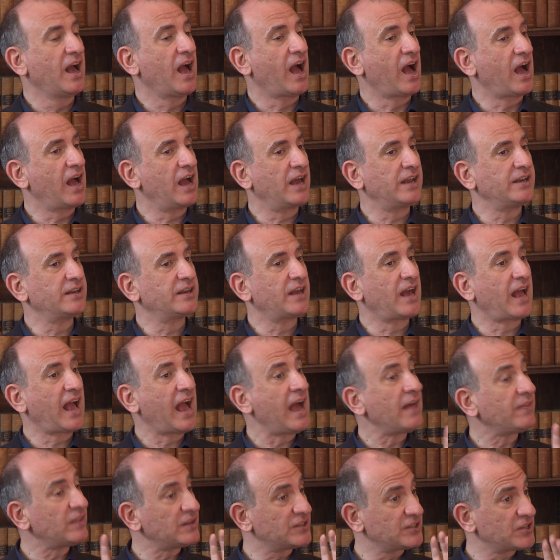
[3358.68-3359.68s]
And
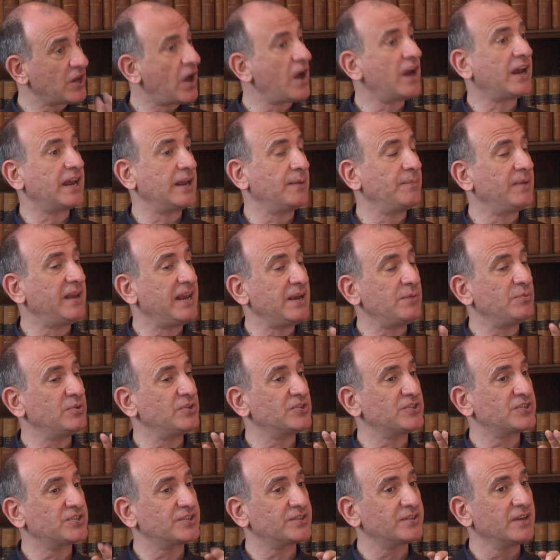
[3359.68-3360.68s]
at the time, he
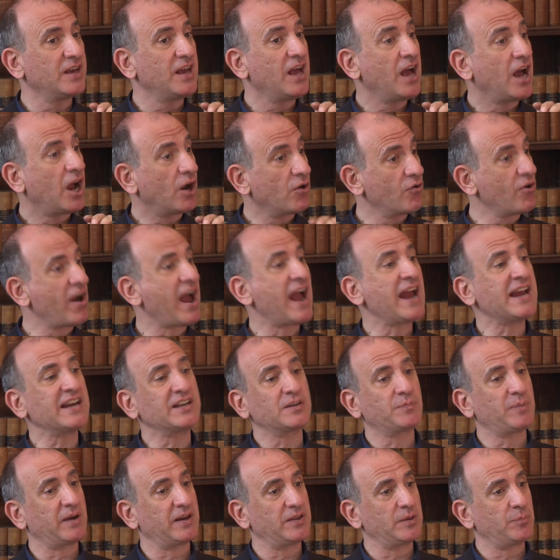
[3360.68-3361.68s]
was
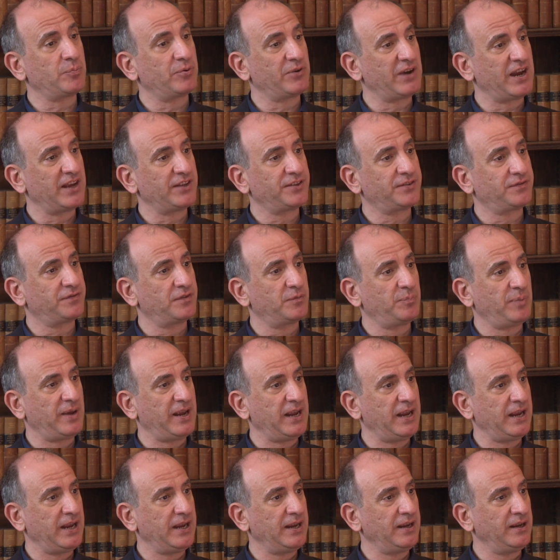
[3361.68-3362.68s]
harangued by the press for
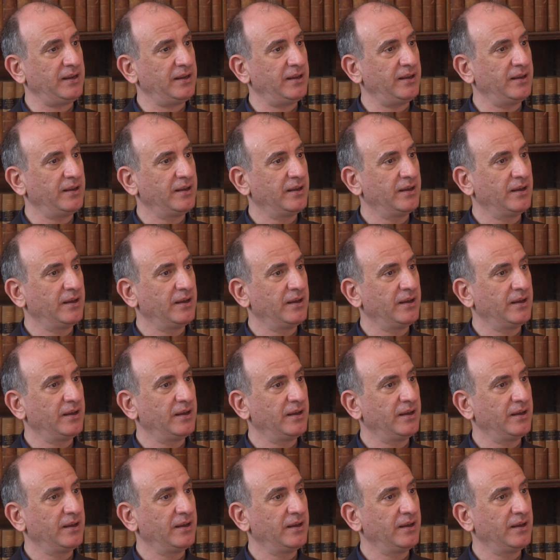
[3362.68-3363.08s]
being